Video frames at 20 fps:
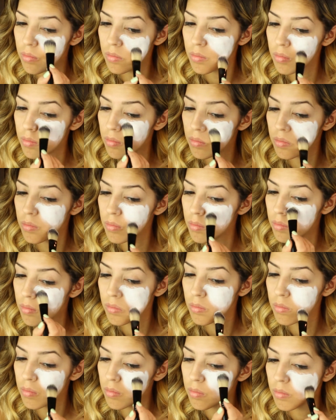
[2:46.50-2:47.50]
After
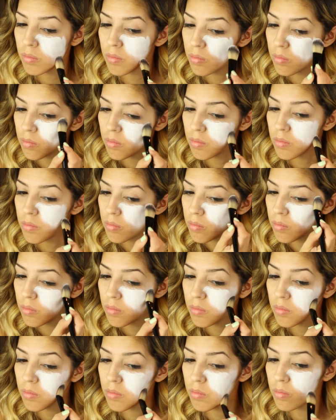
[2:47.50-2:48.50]
I've primed, my
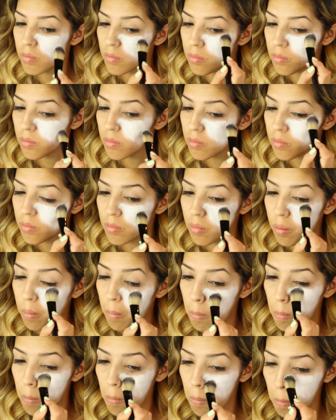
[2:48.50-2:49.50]
next step is that
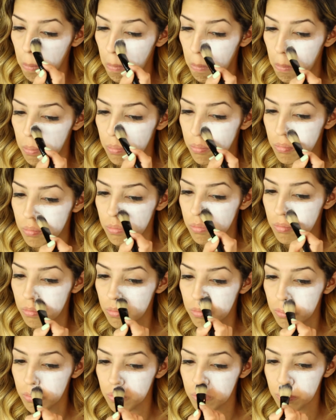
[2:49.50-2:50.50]
I'm going to
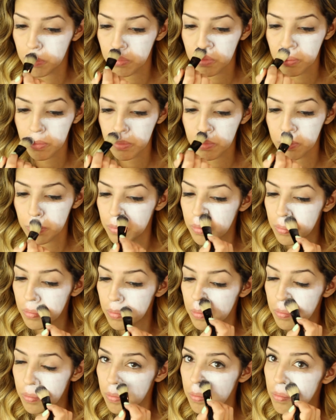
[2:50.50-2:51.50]
take Ben Nye
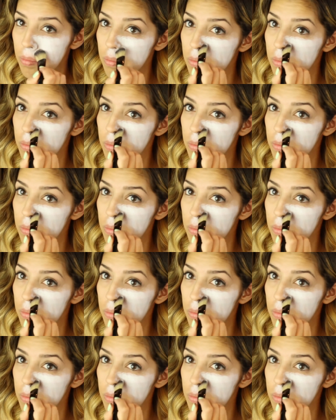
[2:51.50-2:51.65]
Color